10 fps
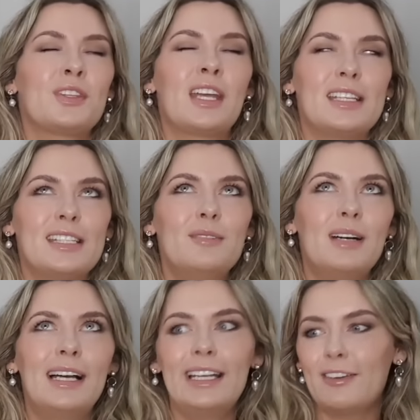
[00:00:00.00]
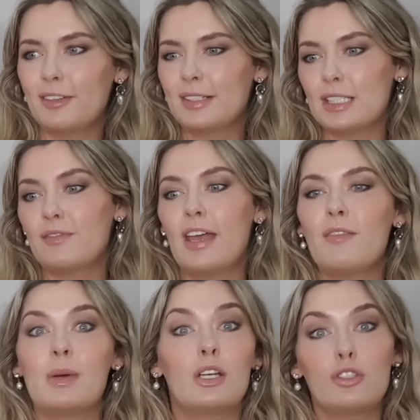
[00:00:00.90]
Niacinamide, everyone's
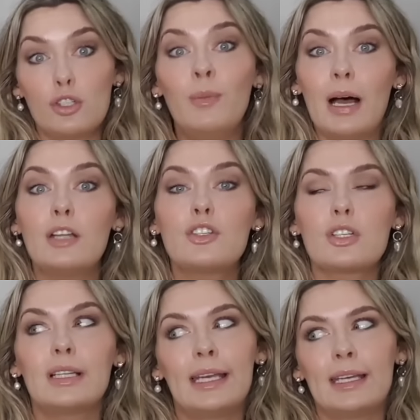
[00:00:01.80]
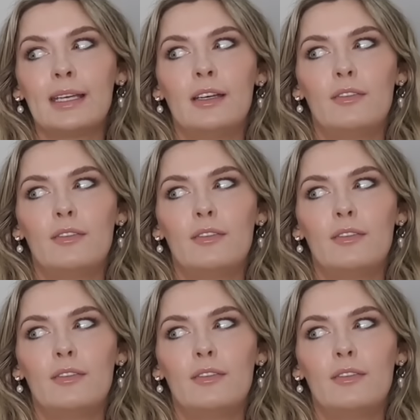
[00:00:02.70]
fave, but not too much, like